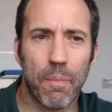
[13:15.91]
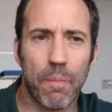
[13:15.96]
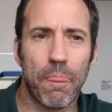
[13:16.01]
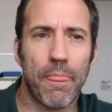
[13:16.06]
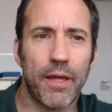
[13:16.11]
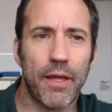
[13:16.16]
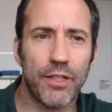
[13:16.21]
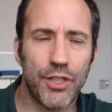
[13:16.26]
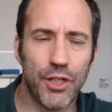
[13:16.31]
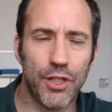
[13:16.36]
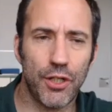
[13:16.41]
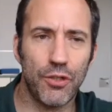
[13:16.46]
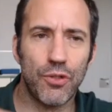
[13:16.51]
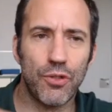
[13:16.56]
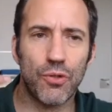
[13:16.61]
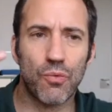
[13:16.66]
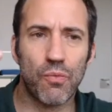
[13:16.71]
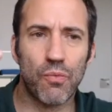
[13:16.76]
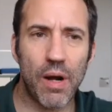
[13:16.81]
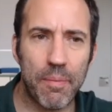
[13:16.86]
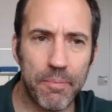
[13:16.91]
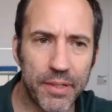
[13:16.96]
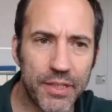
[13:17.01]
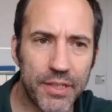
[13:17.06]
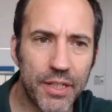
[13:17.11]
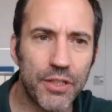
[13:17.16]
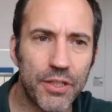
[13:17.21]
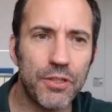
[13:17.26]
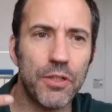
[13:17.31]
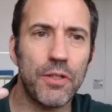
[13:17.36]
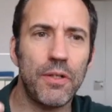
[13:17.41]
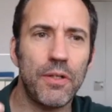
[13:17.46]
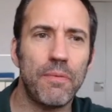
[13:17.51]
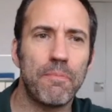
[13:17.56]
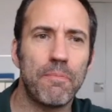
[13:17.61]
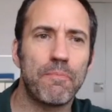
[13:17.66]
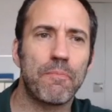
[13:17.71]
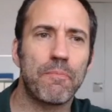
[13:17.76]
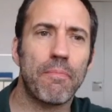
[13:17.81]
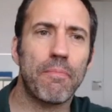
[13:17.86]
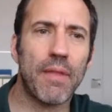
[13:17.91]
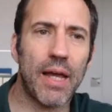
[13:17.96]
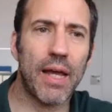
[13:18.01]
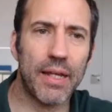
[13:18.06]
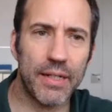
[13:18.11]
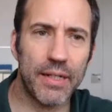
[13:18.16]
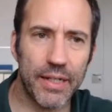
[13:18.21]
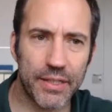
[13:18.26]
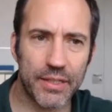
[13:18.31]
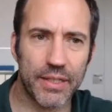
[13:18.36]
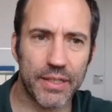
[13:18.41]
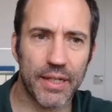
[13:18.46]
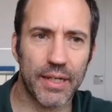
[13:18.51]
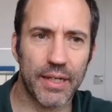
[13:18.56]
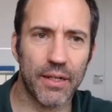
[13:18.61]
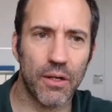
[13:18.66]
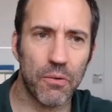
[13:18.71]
She uses repetition and listing.